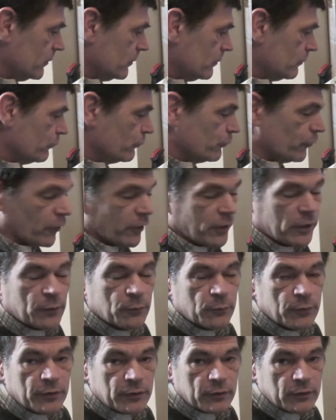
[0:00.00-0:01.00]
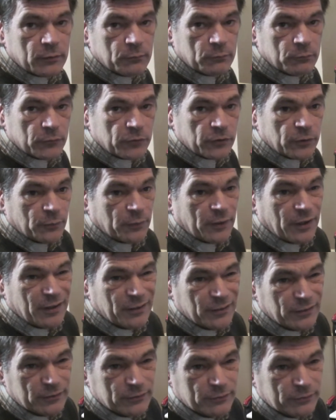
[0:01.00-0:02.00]
running with some
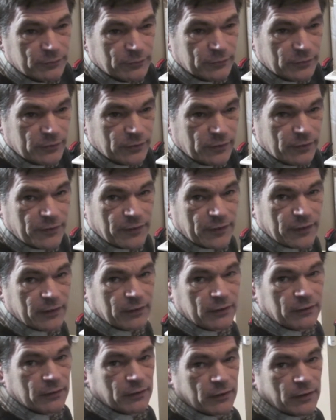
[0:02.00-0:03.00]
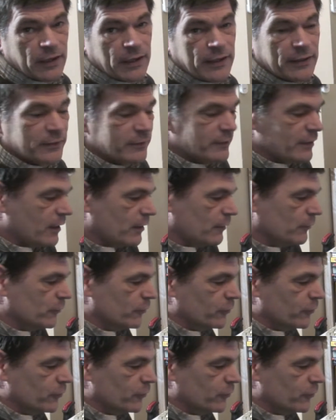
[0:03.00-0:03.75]
kind of thing laid down.